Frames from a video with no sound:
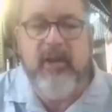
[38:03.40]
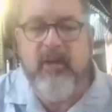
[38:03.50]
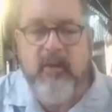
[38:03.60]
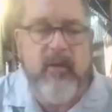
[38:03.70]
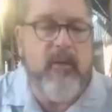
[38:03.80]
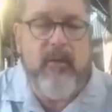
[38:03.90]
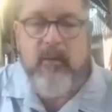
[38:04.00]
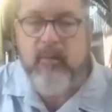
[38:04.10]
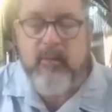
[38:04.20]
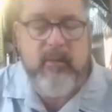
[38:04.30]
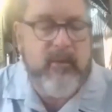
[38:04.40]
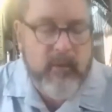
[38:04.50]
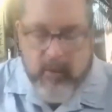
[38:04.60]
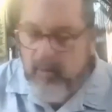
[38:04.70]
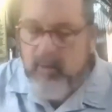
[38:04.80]
Lord.
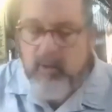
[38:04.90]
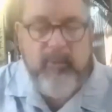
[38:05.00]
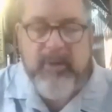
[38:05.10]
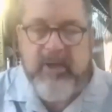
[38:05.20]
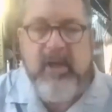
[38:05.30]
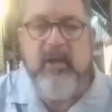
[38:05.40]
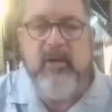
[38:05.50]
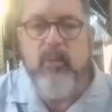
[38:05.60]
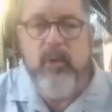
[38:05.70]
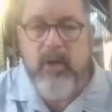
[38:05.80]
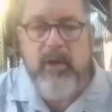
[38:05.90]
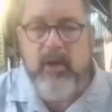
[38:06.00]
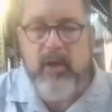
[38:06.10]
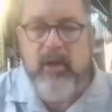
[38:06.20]
Help me get away.